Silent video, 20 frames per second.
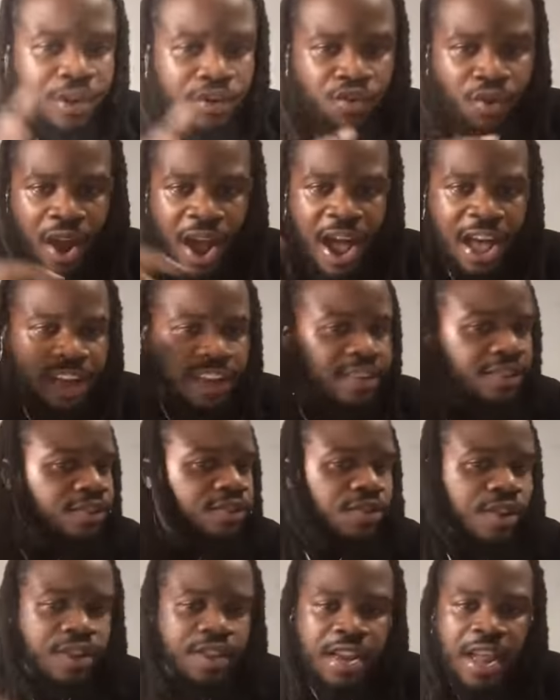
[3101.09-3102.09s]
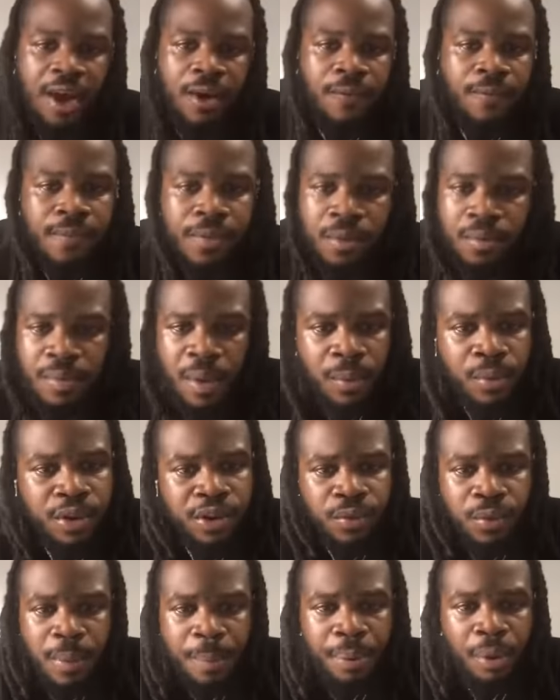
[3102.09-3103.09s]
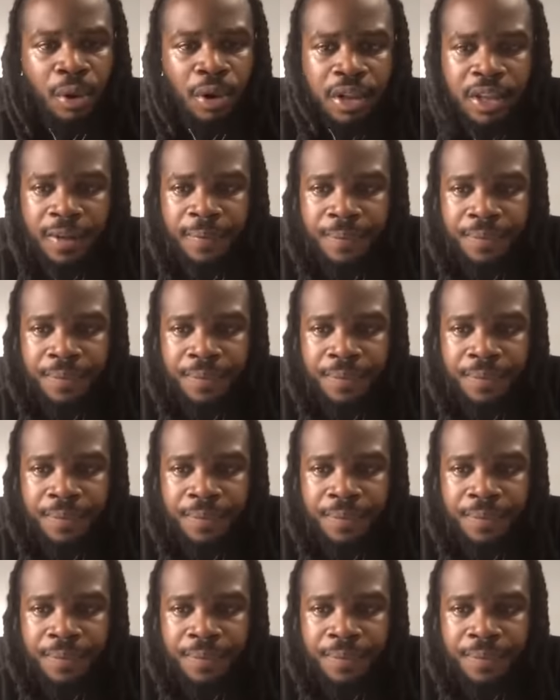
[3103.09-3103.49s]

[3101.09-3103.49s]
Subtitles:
dry it and astringent out. Remember, we pulling.